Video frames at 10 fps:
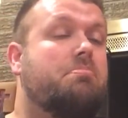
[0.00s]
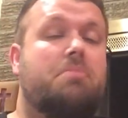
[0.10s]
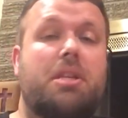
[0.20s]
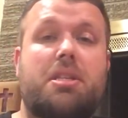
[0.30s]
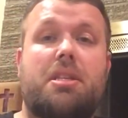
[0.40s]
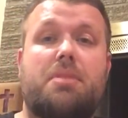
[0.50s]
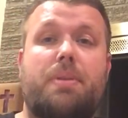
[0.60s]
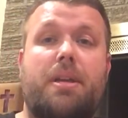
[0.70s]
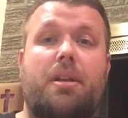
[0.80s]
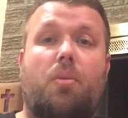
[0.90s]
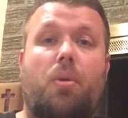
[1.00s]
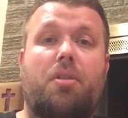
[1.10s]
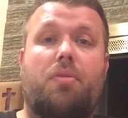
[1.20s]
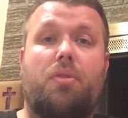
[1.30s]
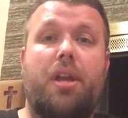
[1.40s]
This has been a
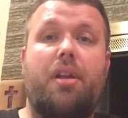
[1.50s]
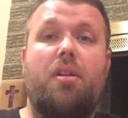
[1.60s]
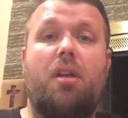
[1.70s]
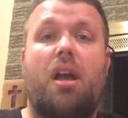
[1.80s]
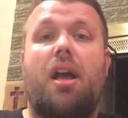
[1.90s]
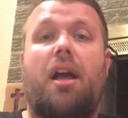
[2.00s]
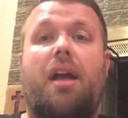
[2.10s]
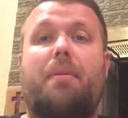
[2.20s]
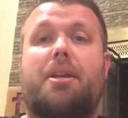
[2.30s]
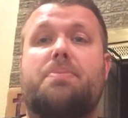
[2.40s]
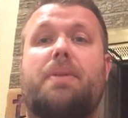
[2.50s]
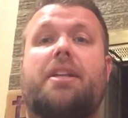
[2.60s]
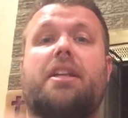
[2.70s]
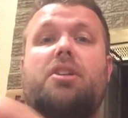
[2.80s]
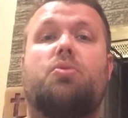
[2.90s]
wonderful year. I'm
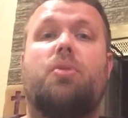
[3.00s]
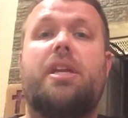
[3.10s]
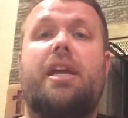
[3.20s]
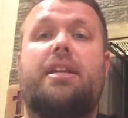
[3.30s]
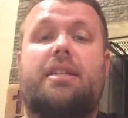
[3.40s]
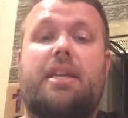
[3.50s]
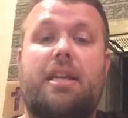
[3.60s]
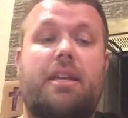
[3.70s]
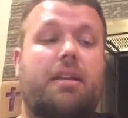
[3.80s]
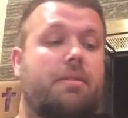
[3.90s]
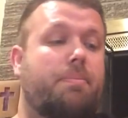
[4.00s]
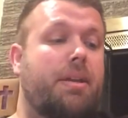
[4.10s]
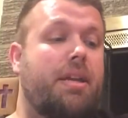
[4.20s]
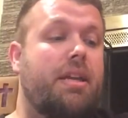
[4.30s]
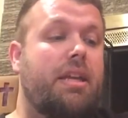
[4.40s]
expecting 2018 to
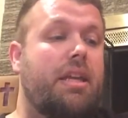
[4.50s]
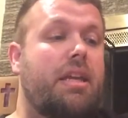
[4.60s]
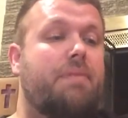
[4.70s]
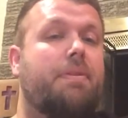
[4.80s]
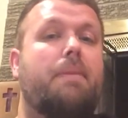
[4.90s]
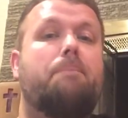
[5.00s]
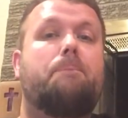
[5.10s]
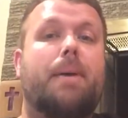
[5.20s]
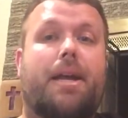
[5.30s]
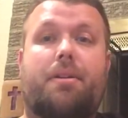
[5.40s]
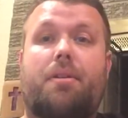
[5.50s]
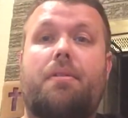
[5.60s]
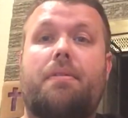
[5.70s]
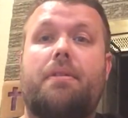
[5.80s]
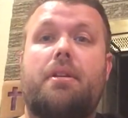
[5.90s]
be even better.
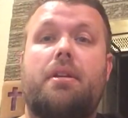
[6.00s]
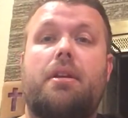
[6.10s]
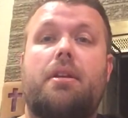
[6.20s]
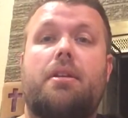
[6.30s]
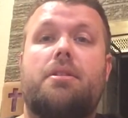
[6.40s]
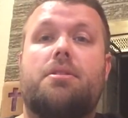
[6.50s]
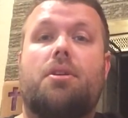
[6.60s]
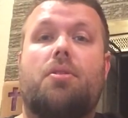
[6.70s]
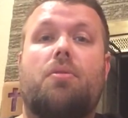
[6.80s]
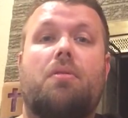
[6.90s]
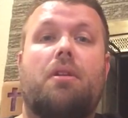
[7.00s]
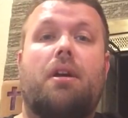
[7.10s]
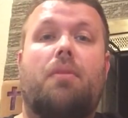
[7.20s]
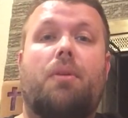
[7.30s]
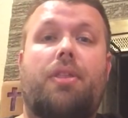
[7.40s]
So
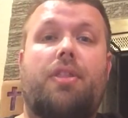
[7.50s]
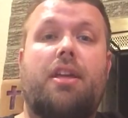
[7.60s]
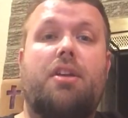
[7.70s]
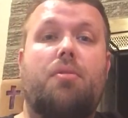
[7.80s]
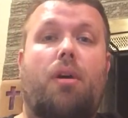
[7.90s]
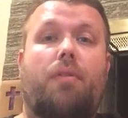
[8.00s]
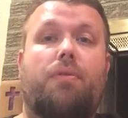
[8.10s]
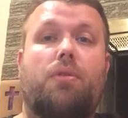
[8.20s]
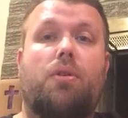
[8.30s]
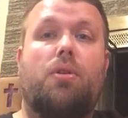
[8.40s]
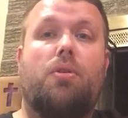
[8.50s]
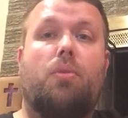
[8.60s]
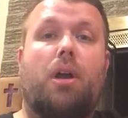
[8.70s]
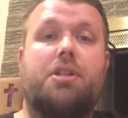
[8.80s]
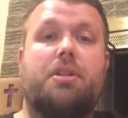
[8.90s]
I want to thank you all for
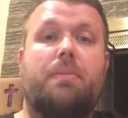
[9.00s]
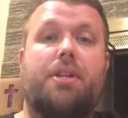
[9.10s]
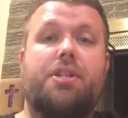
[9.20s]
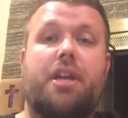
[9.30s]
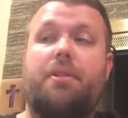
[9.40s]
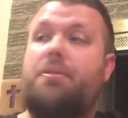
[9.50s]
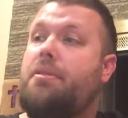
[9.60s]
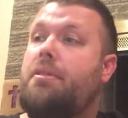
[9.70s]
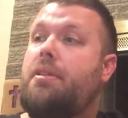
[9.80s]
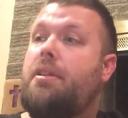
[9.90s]
watching my channel.